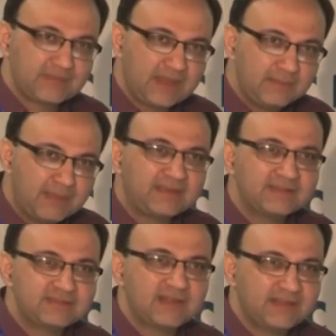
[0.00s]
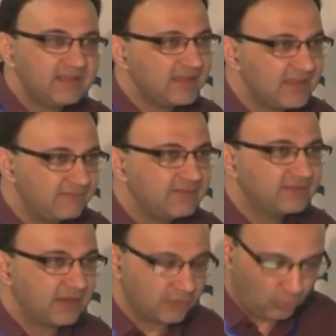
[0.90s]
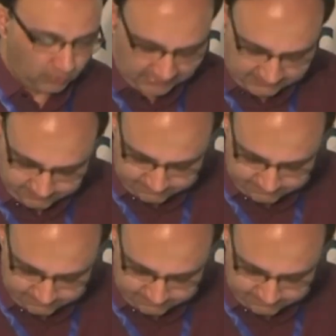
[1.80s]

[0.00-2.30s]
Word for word: in metastatic Ewing sarcoma.